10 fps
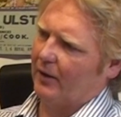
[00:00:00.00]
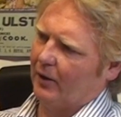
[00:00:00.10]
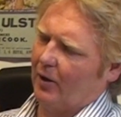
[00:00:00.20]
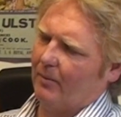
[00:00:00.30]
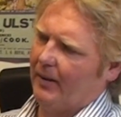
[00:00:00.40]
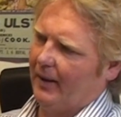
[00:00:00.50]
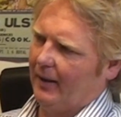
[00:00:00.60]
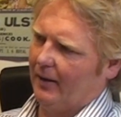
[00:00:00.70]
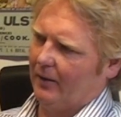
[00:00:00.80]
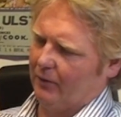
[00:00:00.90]
the
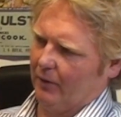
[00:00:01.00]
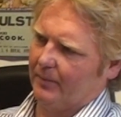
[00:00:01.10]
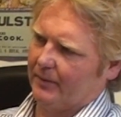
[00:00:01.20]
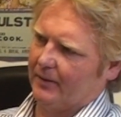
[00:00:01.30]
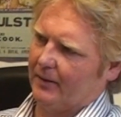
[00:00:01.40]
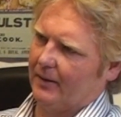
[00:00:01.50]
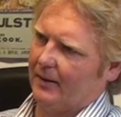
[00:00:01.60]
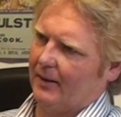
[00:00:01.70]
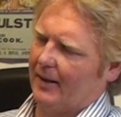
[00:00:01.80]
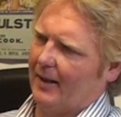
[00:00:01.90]
lobby groups
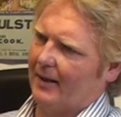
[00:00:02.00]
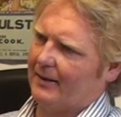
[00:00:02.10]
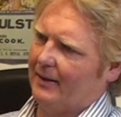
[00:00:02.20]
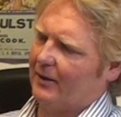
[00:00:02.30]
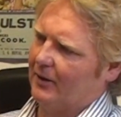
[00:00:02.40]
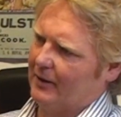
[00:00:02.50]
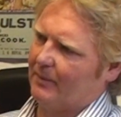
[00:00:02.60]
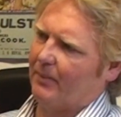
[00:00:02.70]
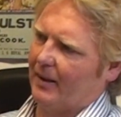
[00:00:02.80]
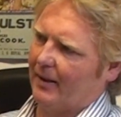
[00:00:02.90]
actually
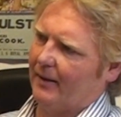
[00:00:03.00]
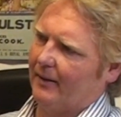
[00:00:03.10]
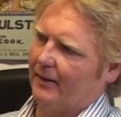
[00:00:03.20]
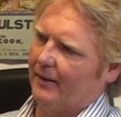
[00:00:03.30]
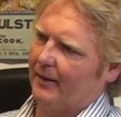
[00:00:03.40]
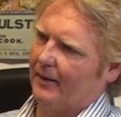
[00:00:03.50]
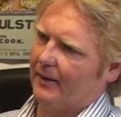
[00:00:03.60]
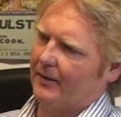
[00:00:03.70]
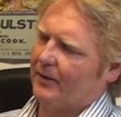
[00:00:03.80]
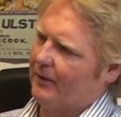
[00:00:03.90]
conspire
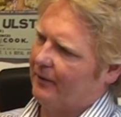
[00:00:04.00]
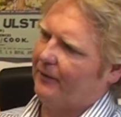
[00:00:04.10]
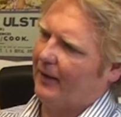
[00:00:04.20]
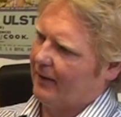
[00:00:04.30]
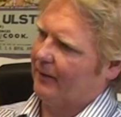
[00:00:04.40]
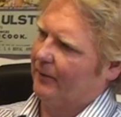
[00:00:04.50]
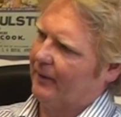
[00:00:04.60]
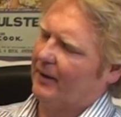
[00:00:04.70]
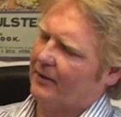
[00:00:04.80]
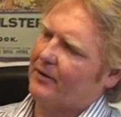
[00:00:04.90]
to defeat their
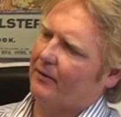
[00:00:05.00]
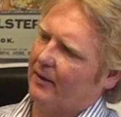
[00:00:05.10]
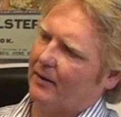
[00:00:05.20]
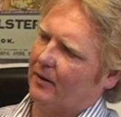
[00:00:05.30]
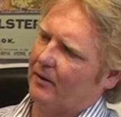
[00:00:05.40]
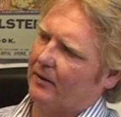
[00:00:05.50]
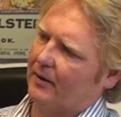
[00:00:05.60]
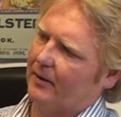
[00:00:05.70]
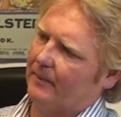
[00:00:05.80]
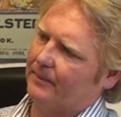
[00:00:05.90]
own industry in the long
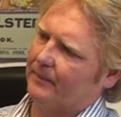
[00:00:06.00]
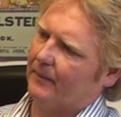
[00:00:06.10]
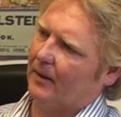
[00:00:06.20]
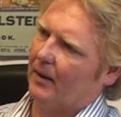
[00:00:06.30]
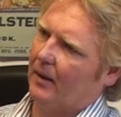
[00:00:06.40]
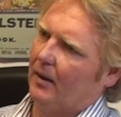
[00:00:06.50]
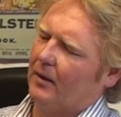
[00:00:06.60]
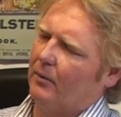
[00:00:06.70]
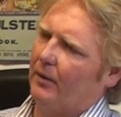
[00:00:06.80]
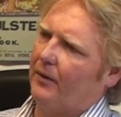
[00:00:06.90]
term.
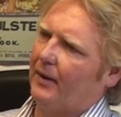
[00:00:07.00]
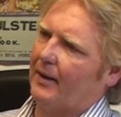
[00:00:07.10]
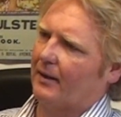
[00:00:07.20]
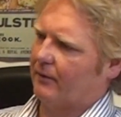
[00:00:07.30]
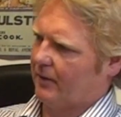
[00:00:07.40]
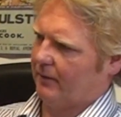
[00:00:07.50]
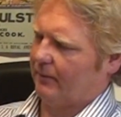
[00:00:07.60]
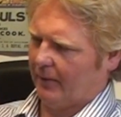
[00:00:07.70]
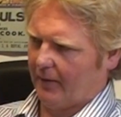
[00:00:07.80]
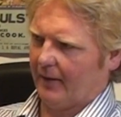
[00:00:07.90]
One of
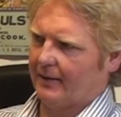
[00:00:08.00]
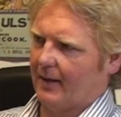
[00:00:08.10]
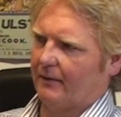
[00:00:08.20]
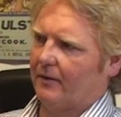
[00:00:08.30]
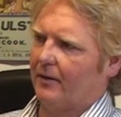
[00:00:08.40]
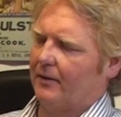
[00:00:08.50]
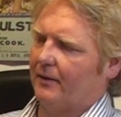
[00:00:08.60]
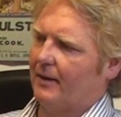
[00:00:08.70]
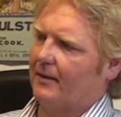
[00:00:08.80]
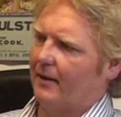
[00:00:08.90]
the things
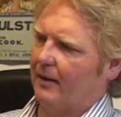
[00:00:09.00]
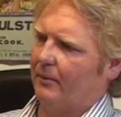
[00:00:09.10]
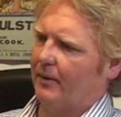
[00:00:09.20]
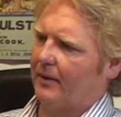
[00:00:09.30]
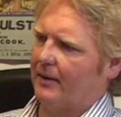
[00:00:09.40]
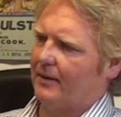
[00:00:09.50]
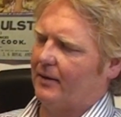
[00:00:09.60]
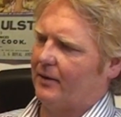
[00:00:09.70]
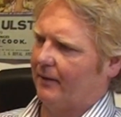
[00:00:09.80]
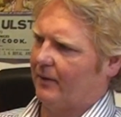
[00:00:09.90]
agriculture needs to deal with is
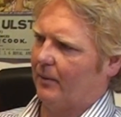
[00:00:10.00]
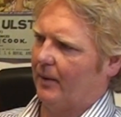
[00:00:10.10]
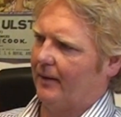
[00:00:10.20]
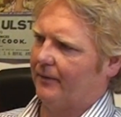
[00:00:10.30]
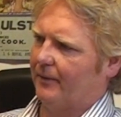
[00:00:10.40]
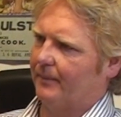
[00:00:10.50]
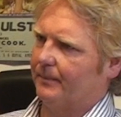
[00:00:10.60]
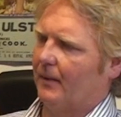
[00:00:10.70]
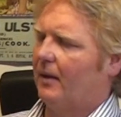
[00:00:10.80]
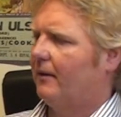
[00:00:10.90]
the shift away from
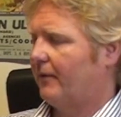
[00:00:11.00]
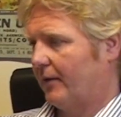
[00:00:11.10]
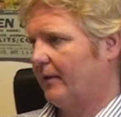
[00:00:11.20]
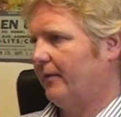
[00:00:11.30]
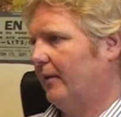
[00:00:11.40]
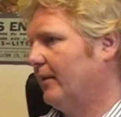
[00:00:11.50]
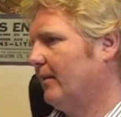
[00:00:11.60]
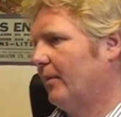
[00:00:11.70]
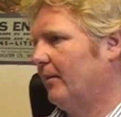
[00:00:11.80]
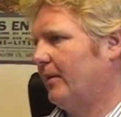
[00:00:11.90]
fossil
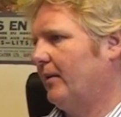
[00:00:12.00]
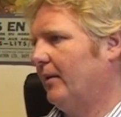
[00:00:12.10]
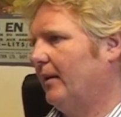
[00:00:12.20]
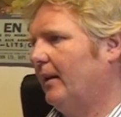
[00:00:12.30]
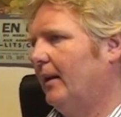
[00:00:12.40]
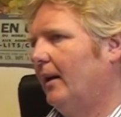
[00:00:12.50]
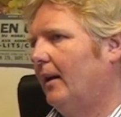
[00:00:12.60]
fuels in perpetuity.